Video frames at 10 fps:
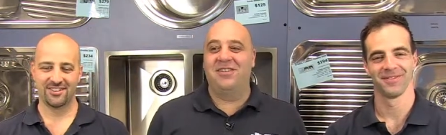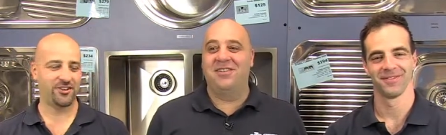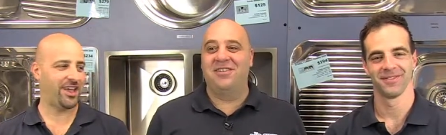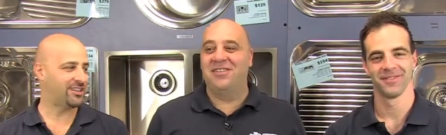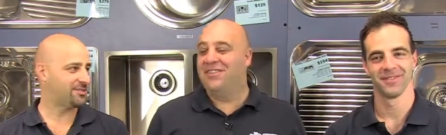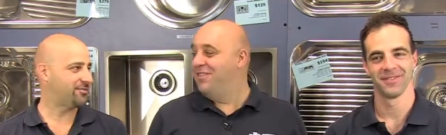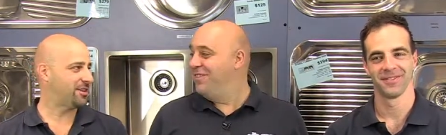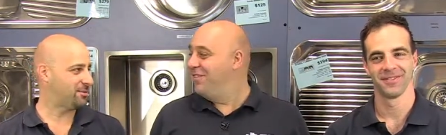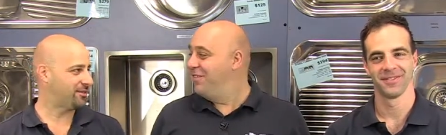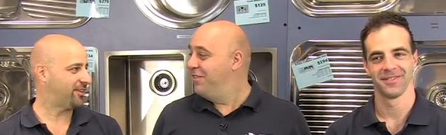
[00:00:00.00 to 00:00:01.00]
Speaker 1: Your hand is in
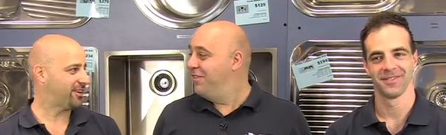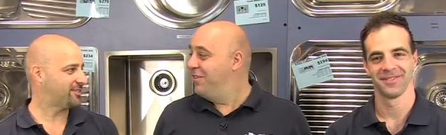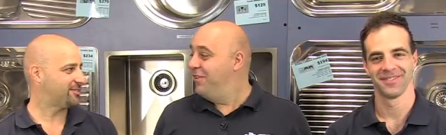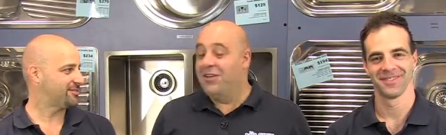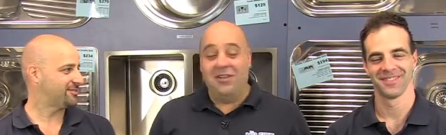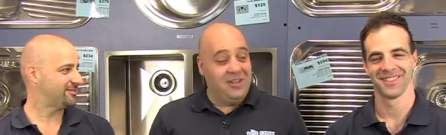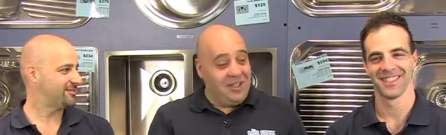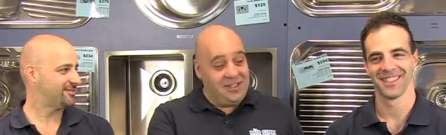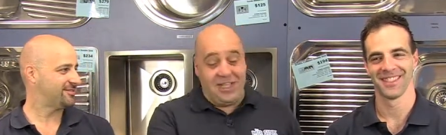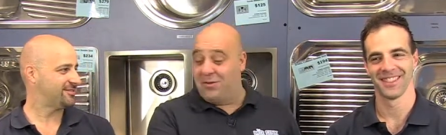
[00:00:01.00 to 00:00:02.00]
front of my face.
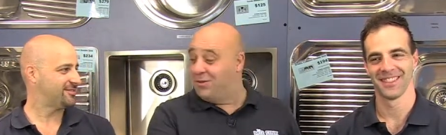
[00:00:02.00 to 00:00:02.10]
His head